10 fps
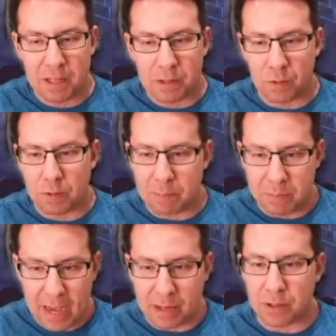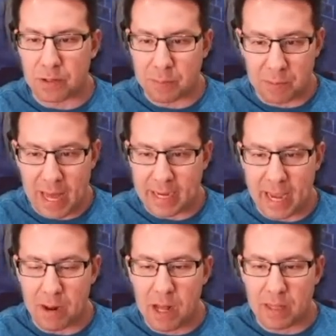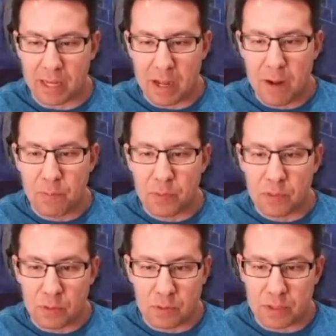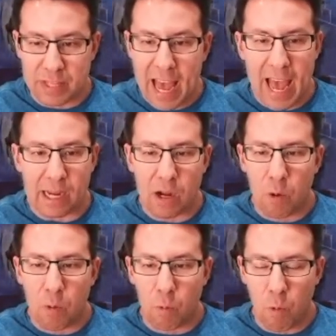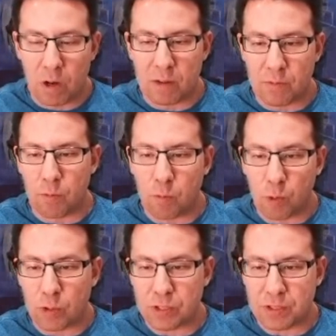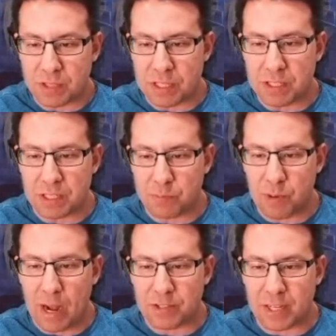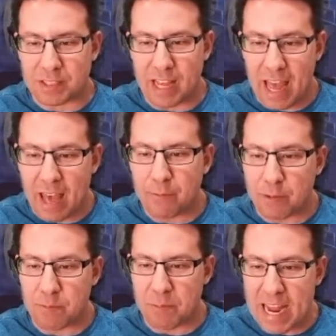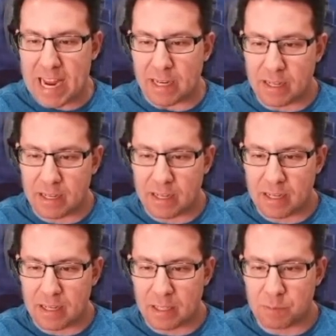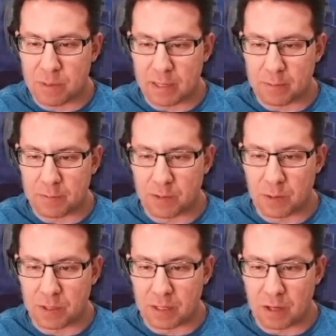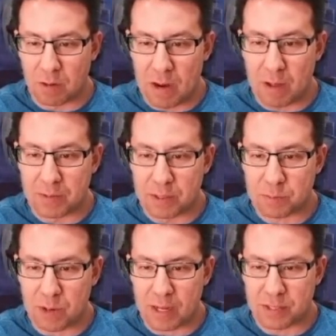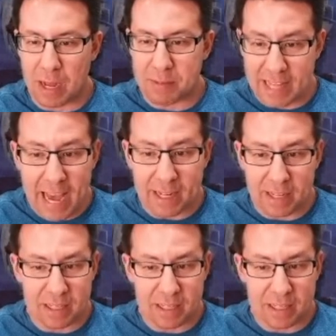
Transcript: thrown at Batgirl, at Black Adam, like the tag, one of the worst D C projects ever made is being floated around this project. I, that